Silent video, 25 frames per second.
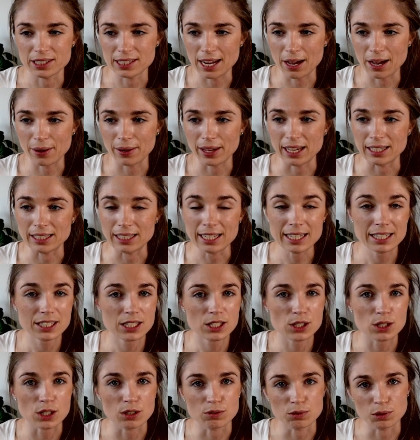is now a
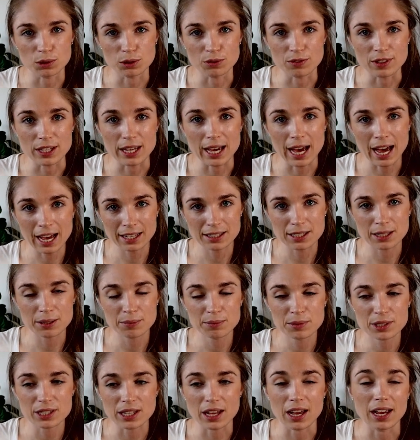list of all of the
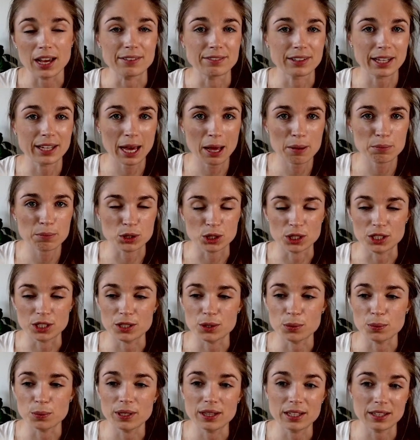atoms that I have
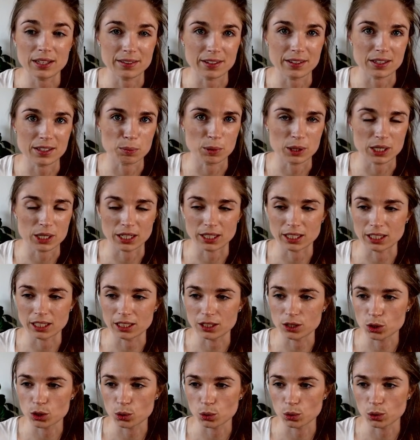captured within this
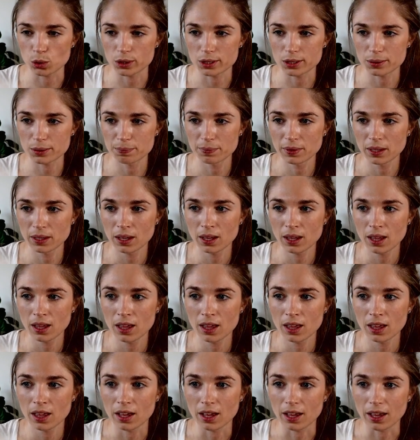particular source.
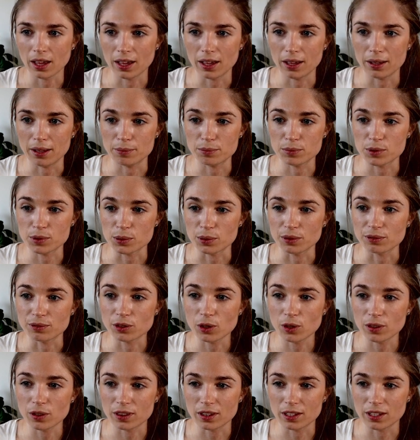Um, so I've
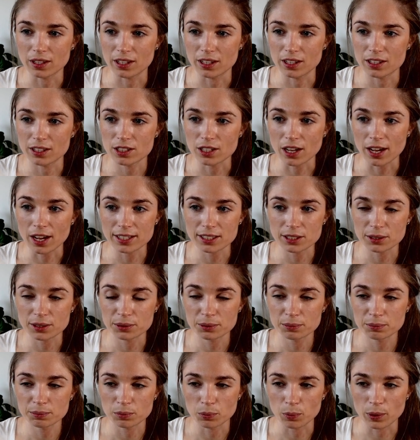got the
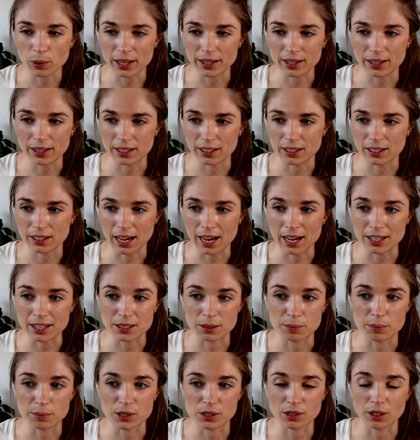title, where the
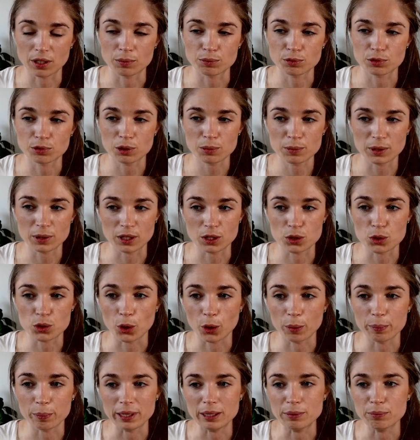atom has come from at the
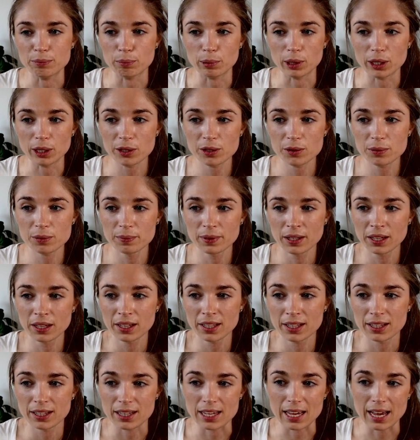top in blue,
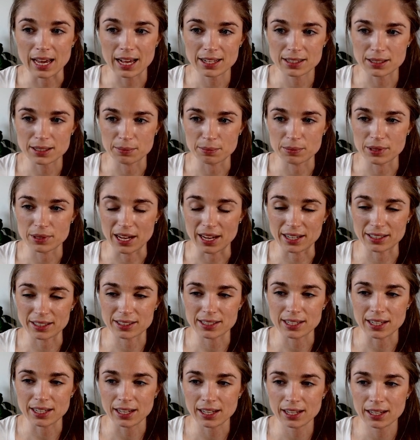the atom
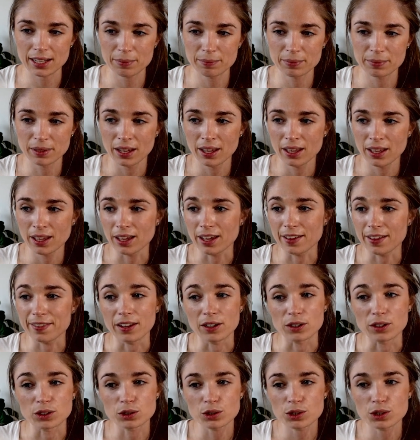text here, and
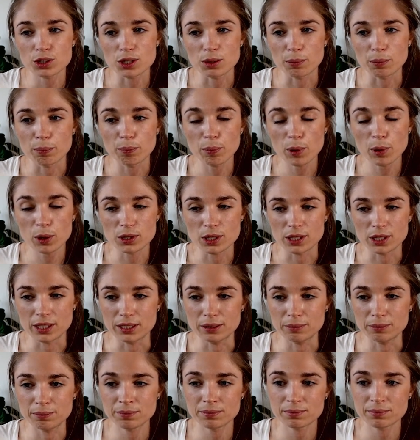then across the
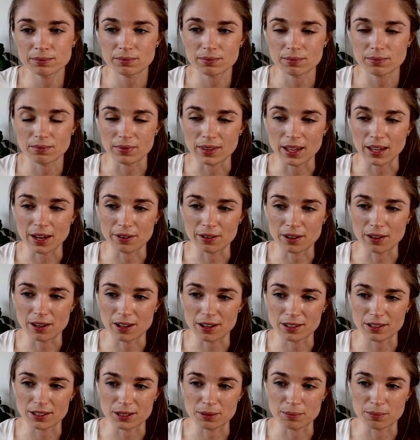bottom, there
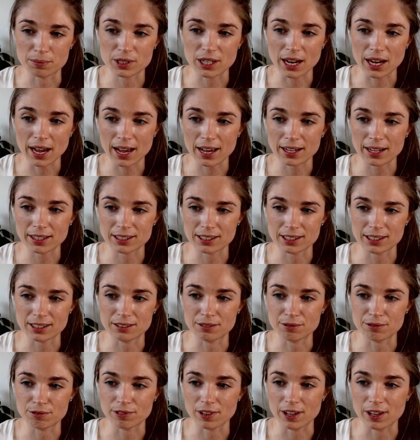are some tags
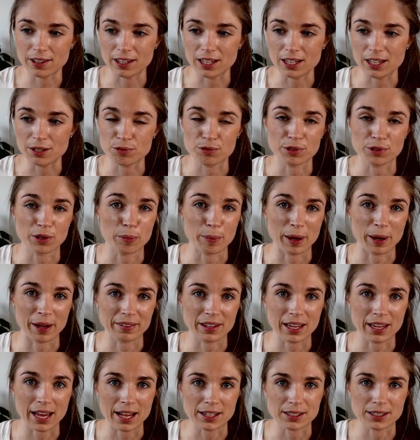and further info
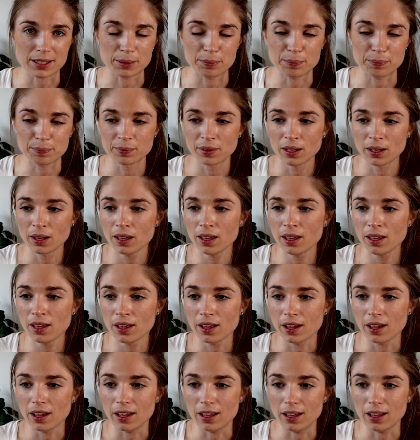about the atom.
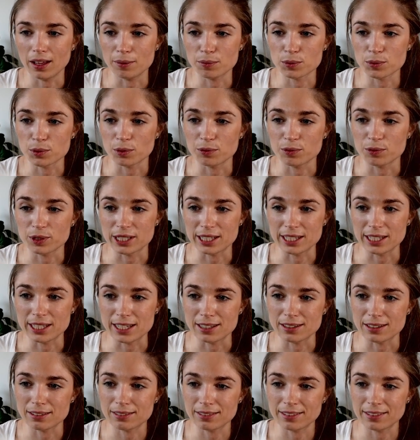Um, so
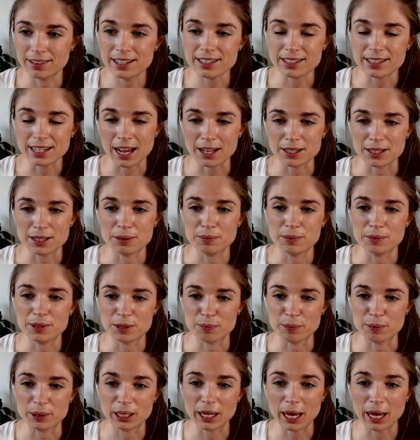obviously this atom
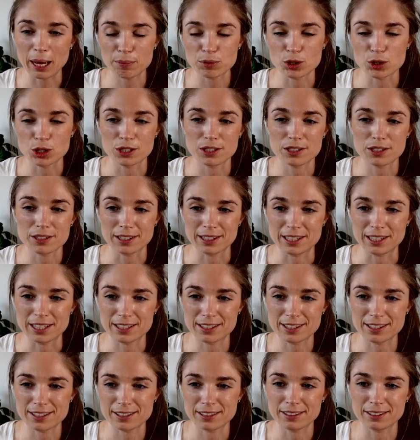has been captured and
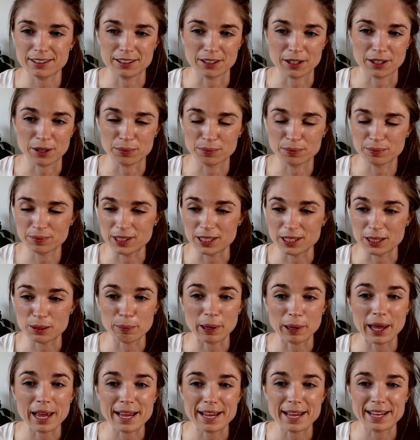it's you know,
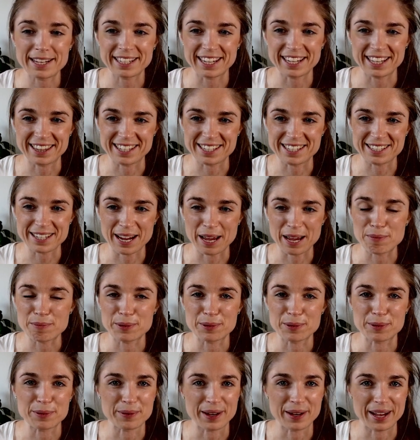displaying in the
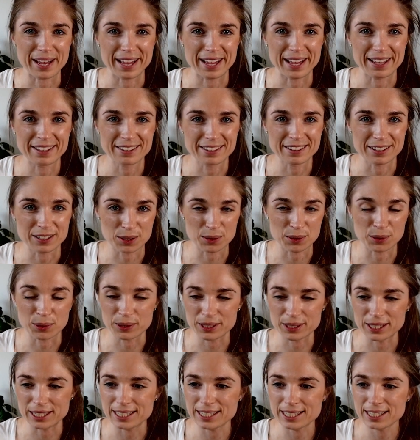table where the
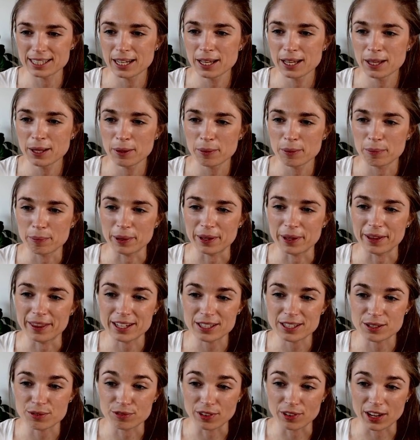source is, but
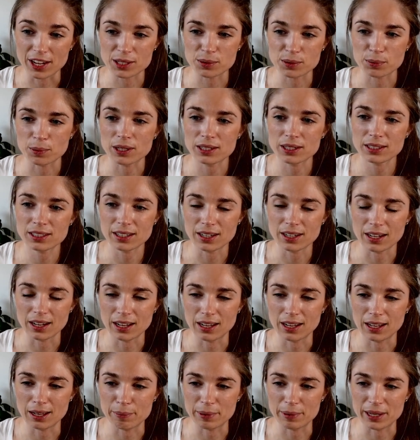this first one
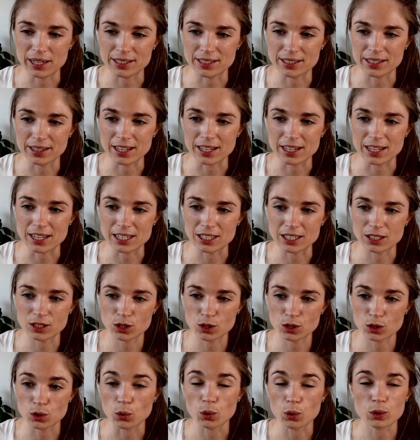um, is the
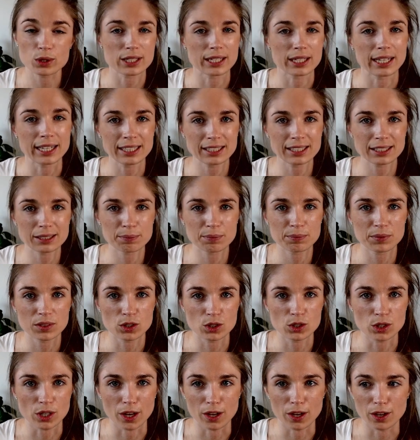source link
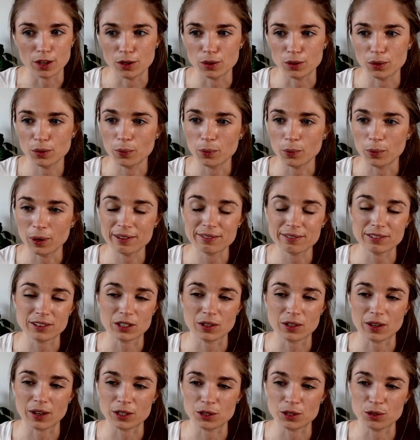so wherever
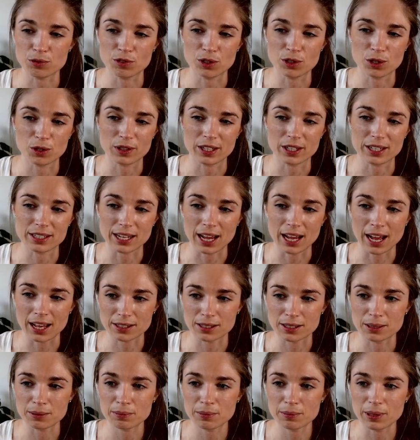you view this
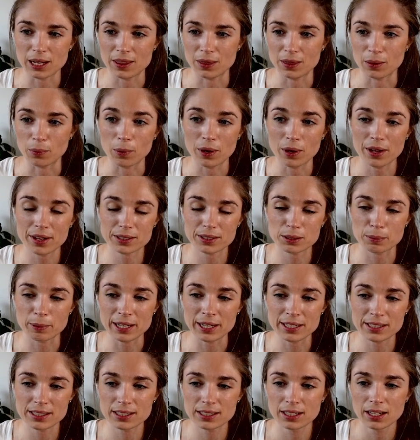atom in the
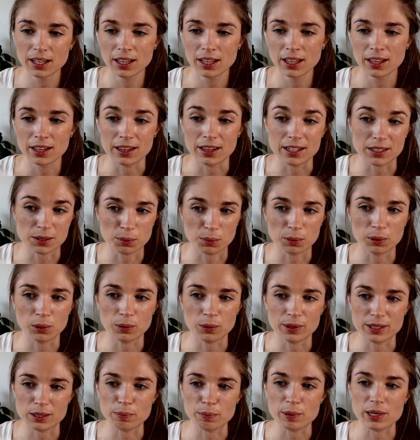workspace, this will
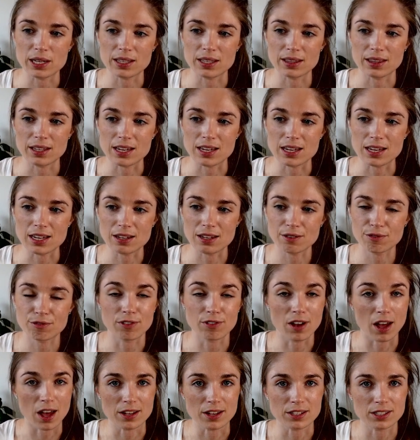always be the
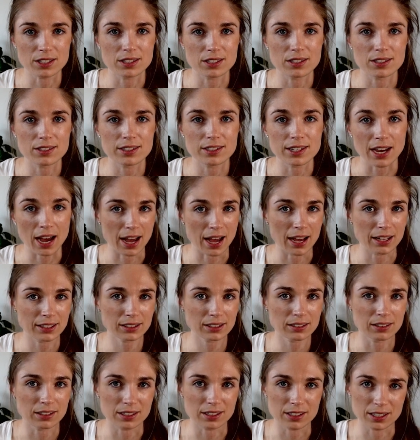first
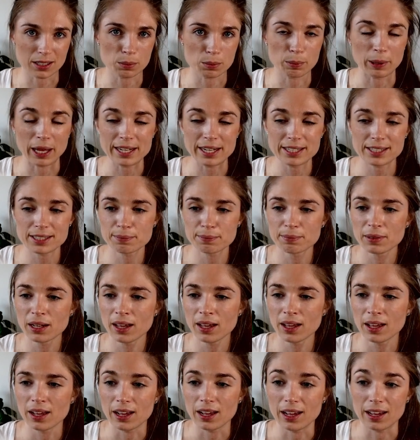tag that displays
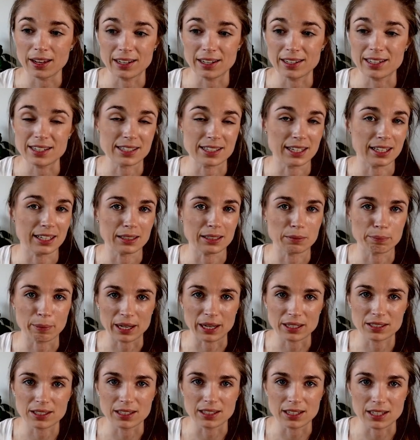and, and is a link
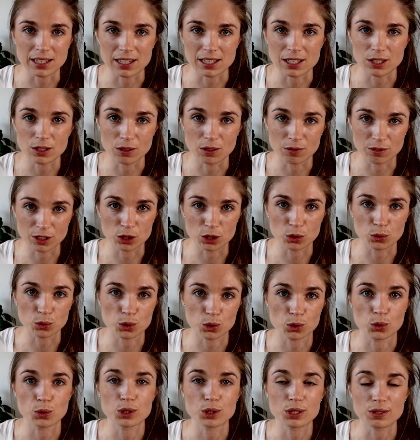back to the original
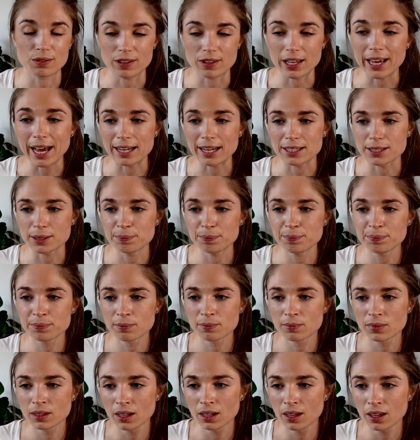source of the atom.